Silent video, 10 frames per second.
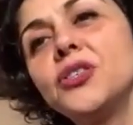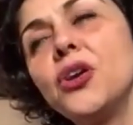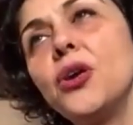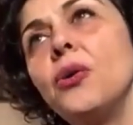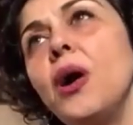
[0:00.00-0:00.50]

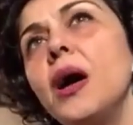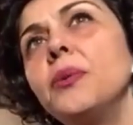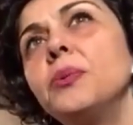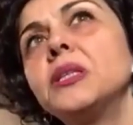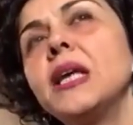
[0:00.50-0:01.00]
So I
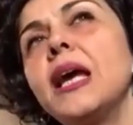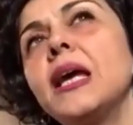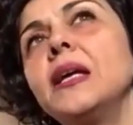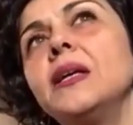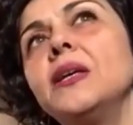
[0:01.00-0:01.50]
would
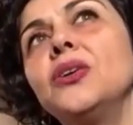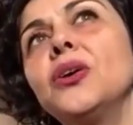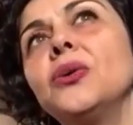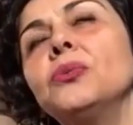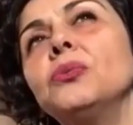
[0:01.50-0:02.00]
say, you
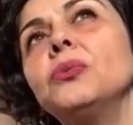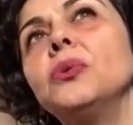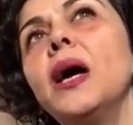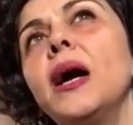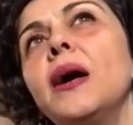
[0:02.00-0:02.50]
know,
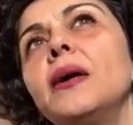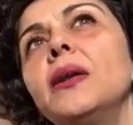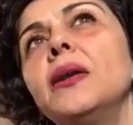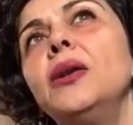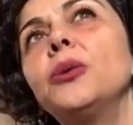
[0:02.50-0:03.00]
uh,
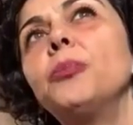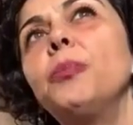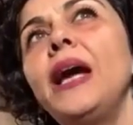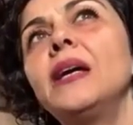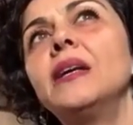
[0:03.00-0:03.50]
look
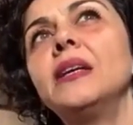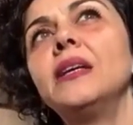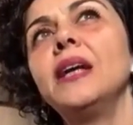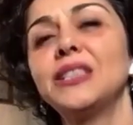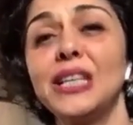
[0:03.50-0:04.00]
back at the
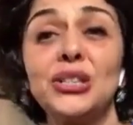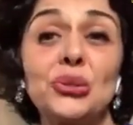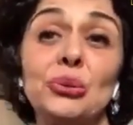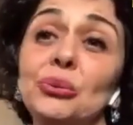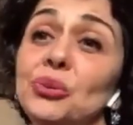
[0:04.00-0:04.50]

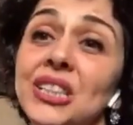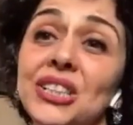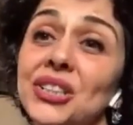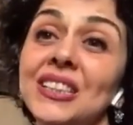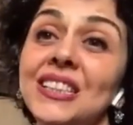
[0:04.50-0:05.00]
ancestral
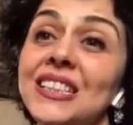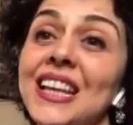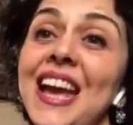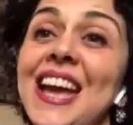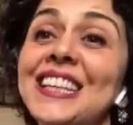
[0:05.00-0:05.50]
traditions
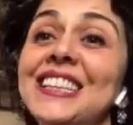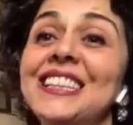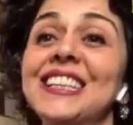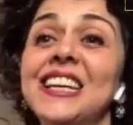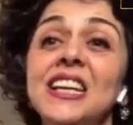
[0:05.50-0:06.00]
and
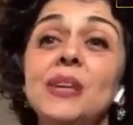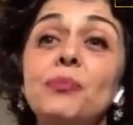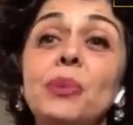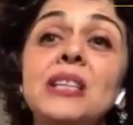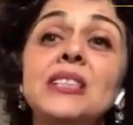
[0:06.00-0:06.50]

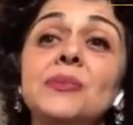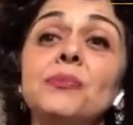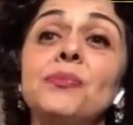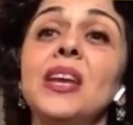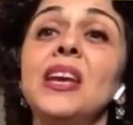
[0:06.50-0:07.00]
embrace
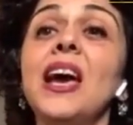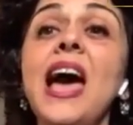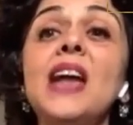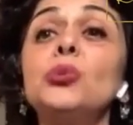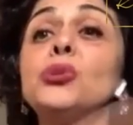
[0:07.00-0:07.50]
them.
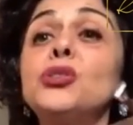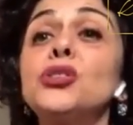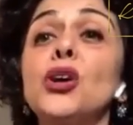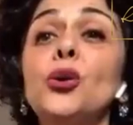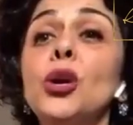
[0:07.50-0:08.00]
And
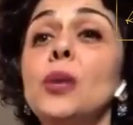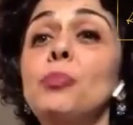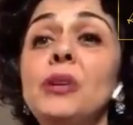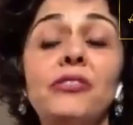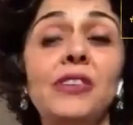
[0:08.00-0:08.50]
also be
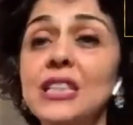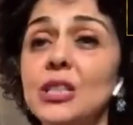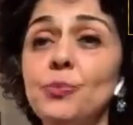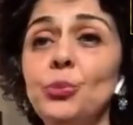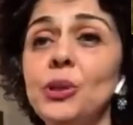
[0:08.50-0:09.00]

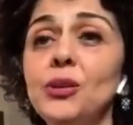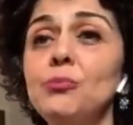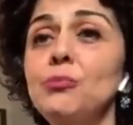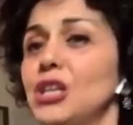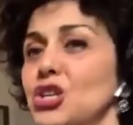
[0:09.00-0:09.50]
flexible with them,
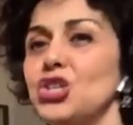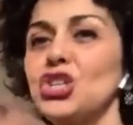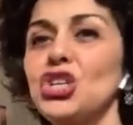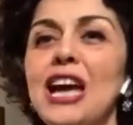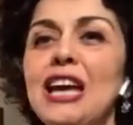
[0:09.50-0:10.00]

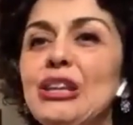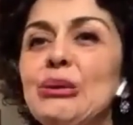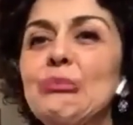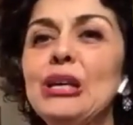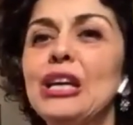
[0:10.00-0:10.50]
share them,
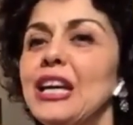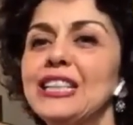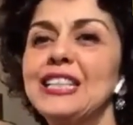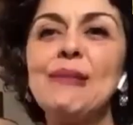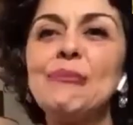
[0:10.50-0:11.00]

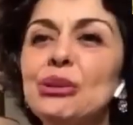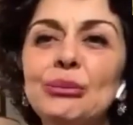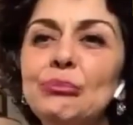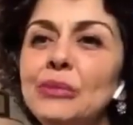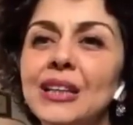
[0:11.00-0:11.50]
adapt
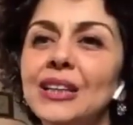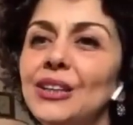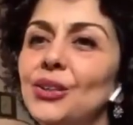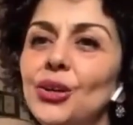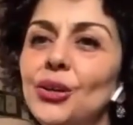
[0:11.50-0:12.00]
them,
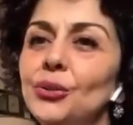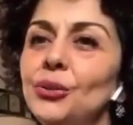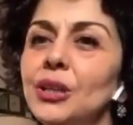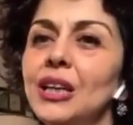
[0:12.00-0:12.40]
you yes. know.